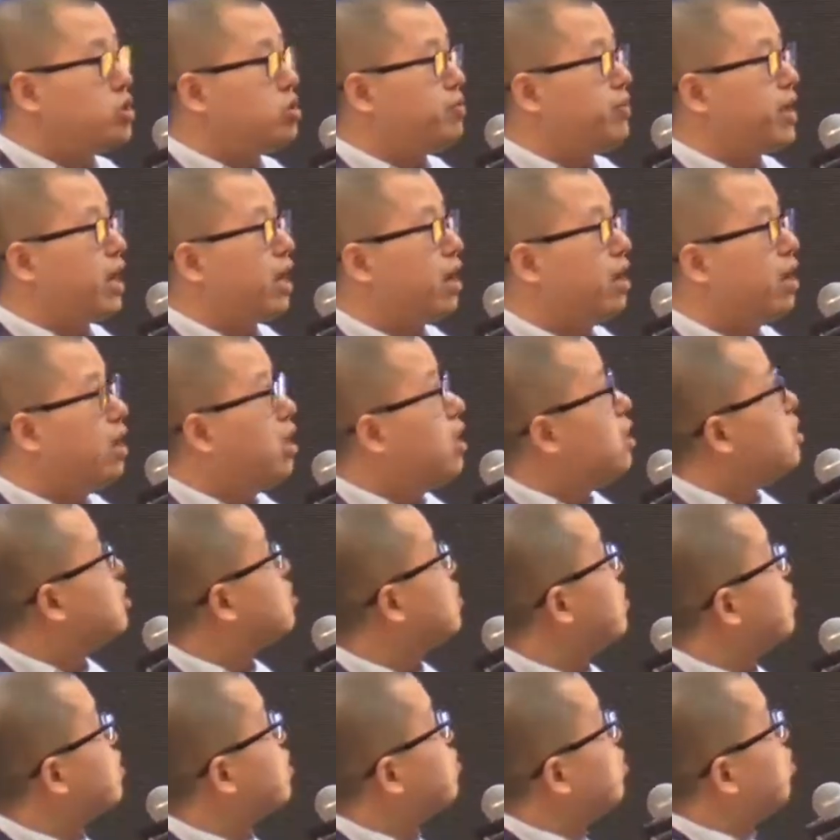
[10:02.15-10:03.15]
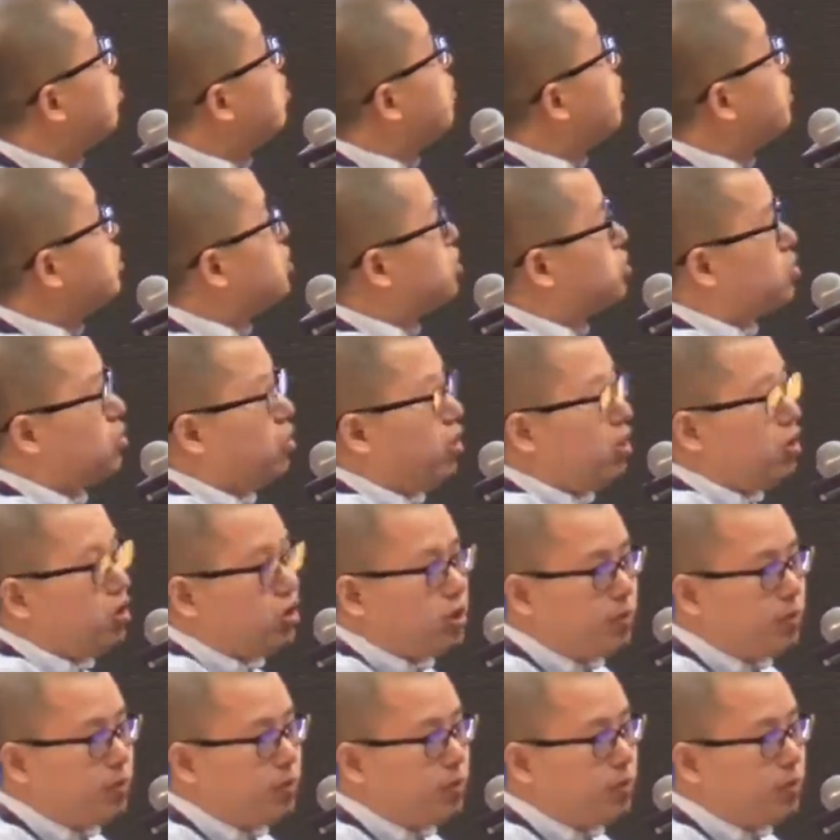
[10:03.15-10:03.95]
separate database and separate